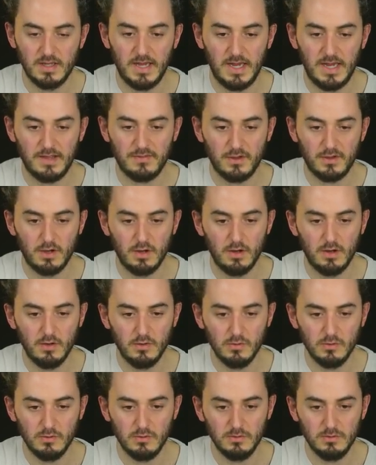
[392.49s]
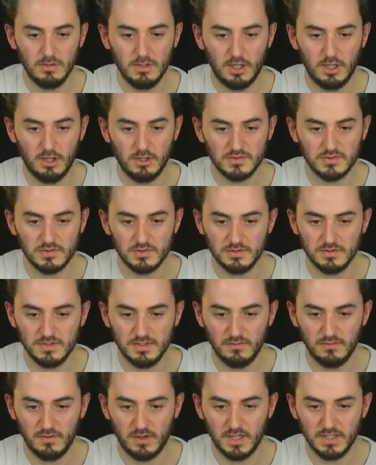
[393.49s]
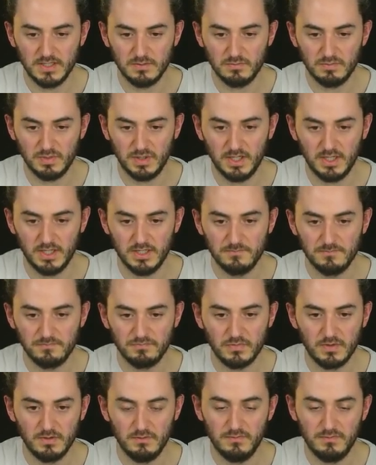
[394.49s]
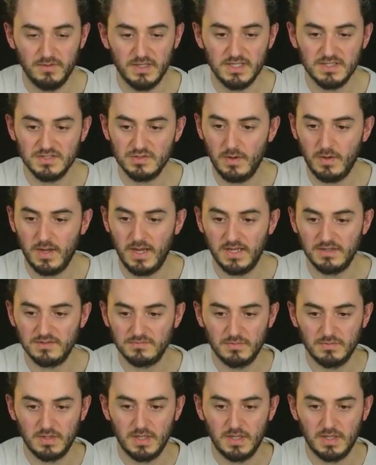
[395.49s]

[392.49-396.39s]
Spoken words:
and the whole lot divided by v squared.